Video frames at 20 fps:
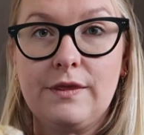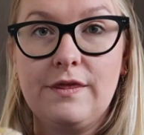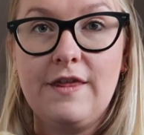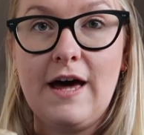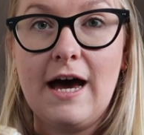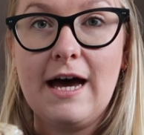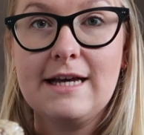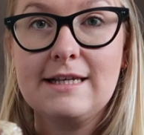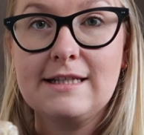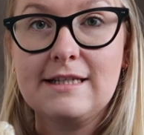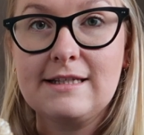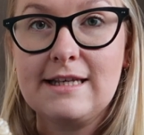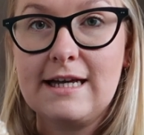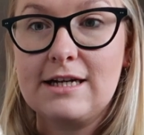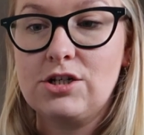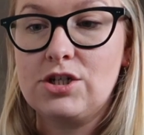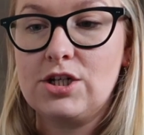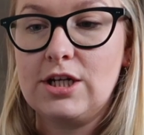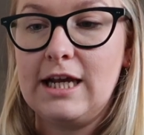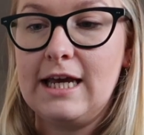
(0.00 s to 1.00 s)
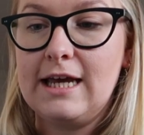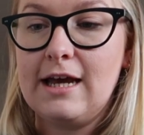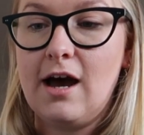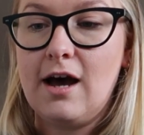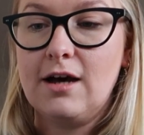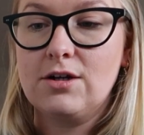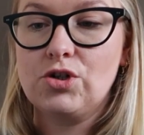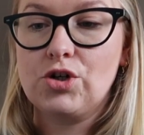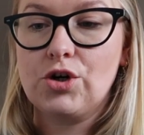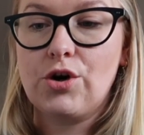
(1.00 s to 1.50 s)
That is essentially a
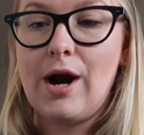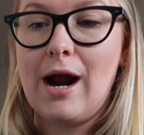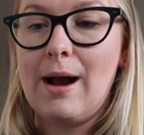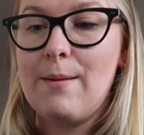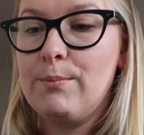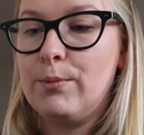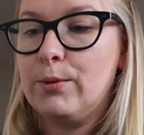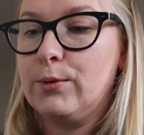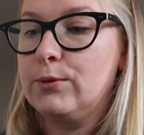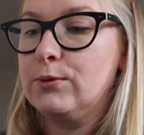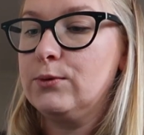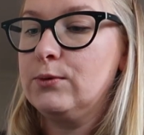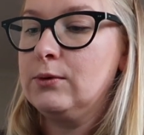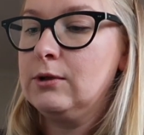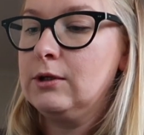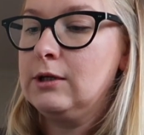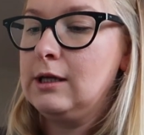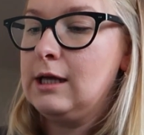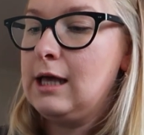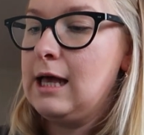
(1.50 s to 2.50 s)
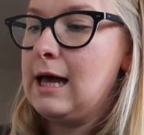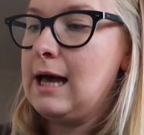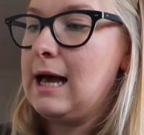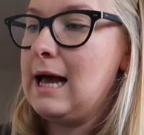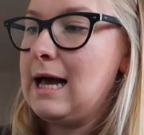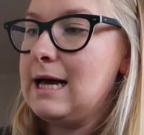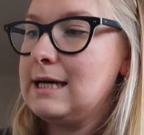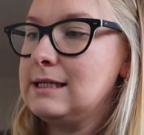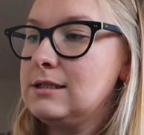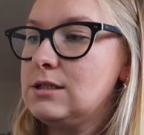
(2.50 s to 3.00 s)
100 gram ball,
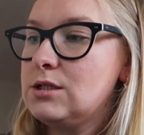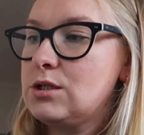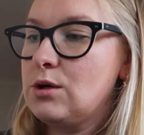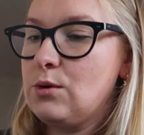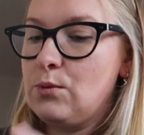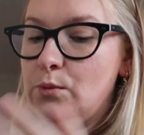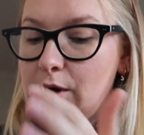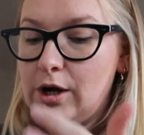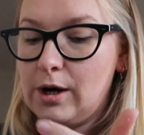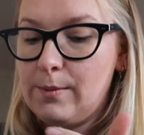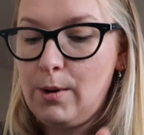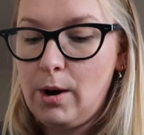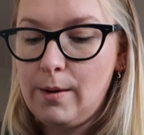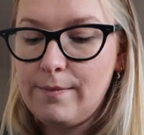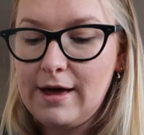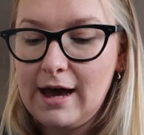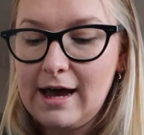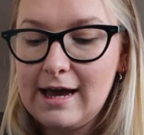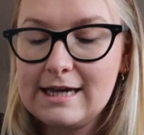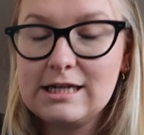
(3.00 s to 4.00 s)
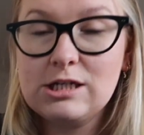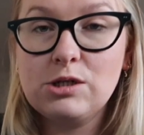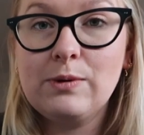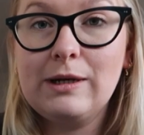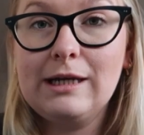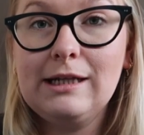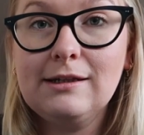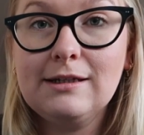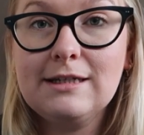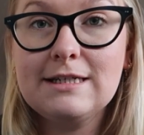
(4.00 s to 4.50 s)
and we're going to pop that into
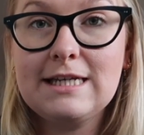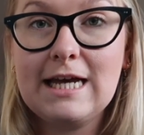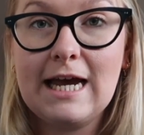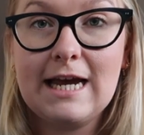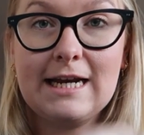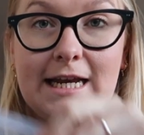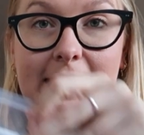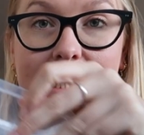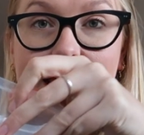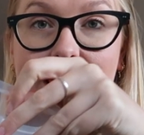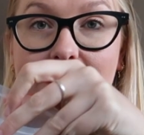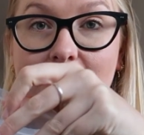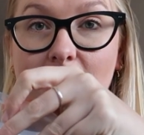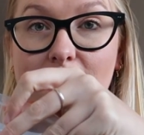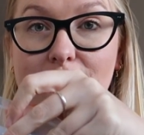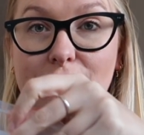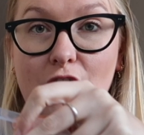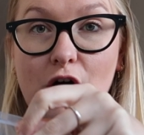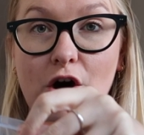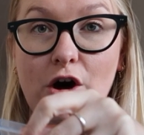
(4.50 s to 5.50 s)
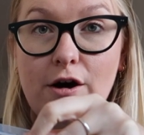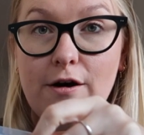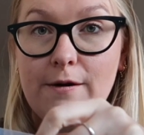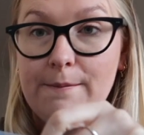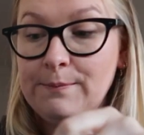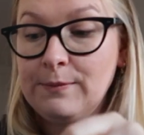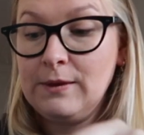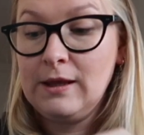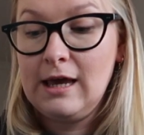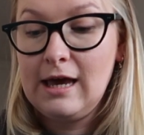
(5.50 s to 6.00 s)
a little container here that I've
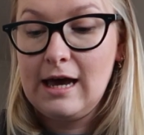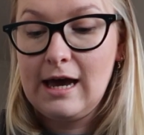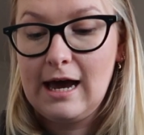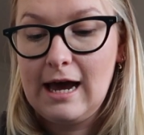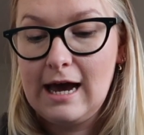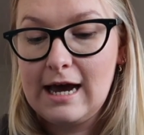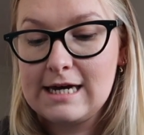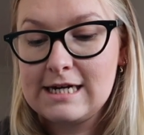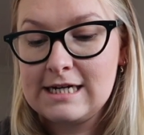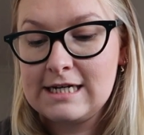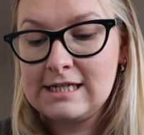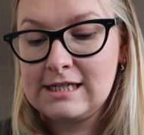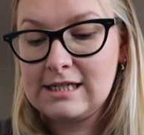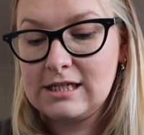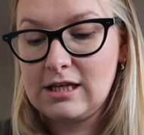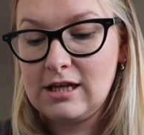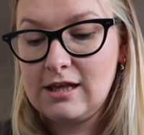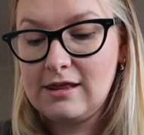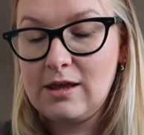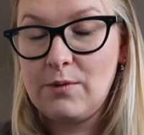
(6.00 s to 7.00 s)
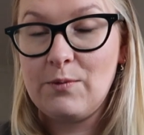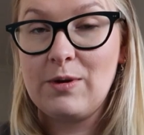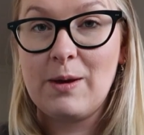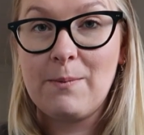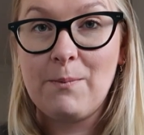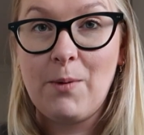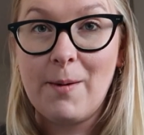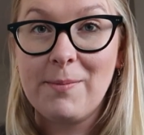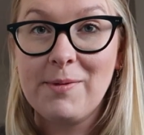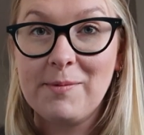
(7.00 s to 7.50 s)
got, and then we
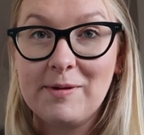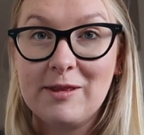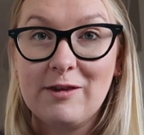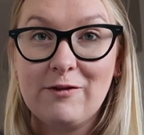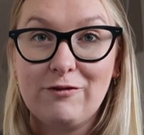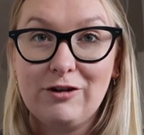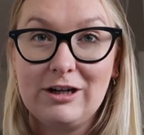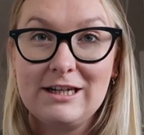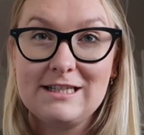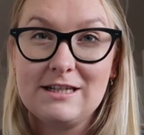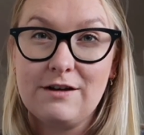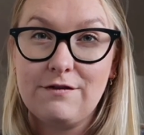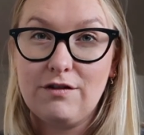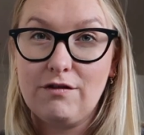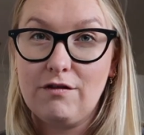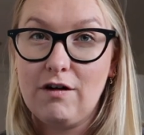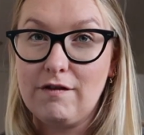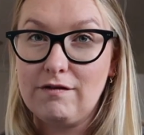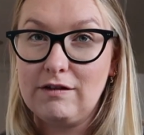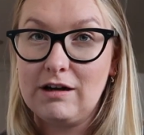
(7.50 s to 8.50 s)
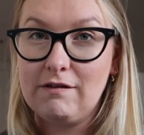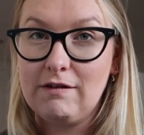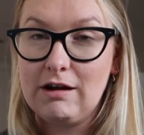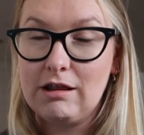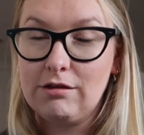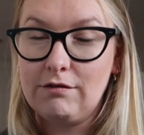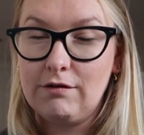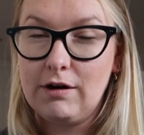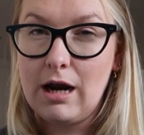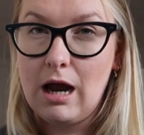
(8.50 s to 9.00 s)
can pop them in the freezer for roughly
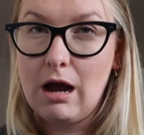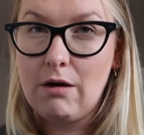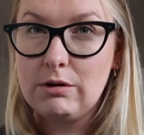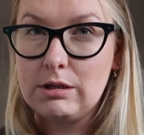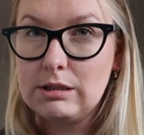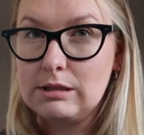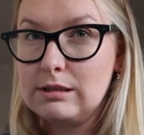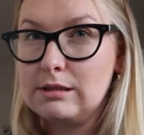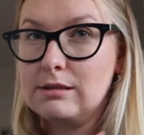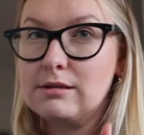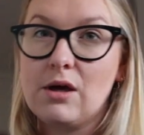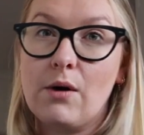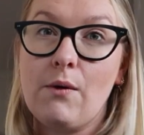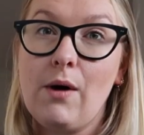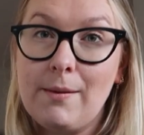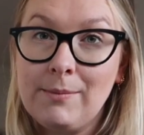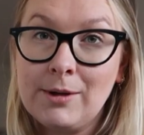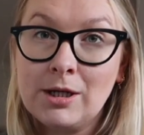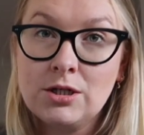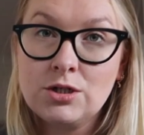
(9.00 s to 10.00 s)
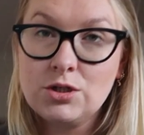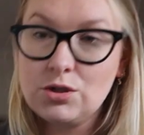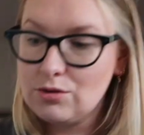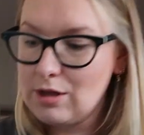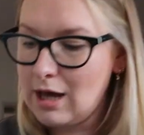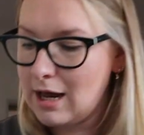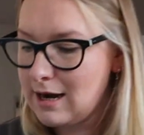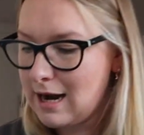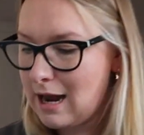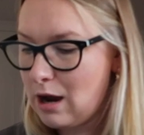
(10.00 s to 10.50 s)
around 3 hours. So I'm going to do
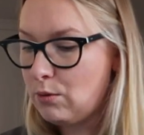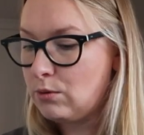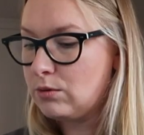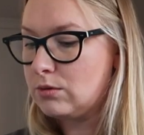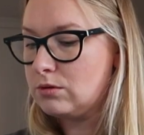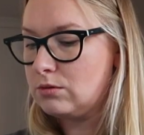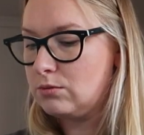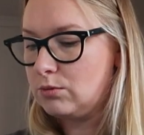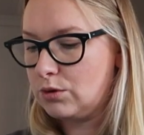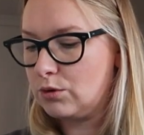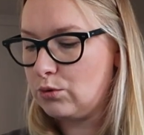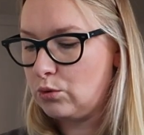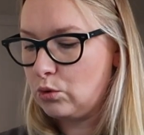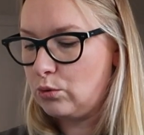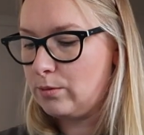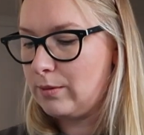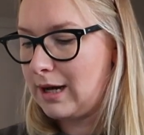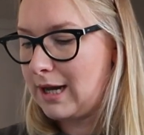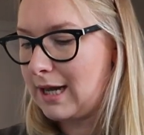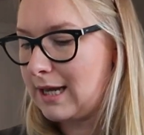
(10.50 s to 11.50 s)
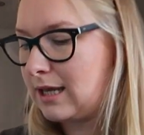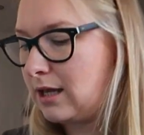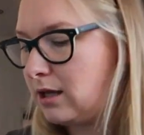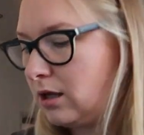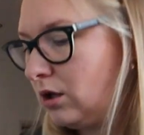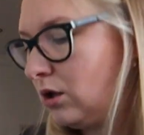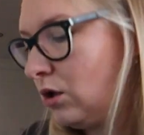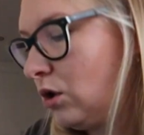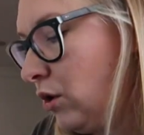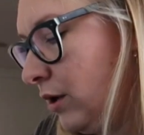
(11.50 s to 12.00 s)
that now with all my
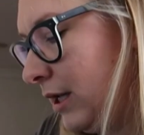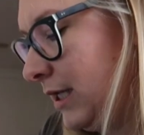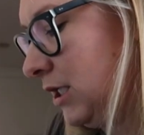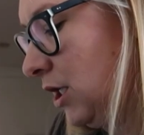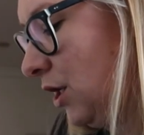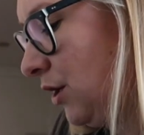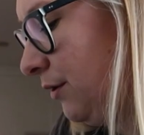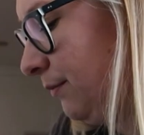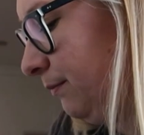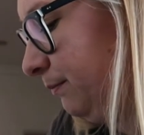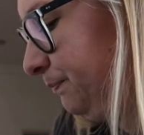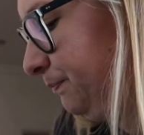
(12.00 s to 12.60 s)
cookie dough.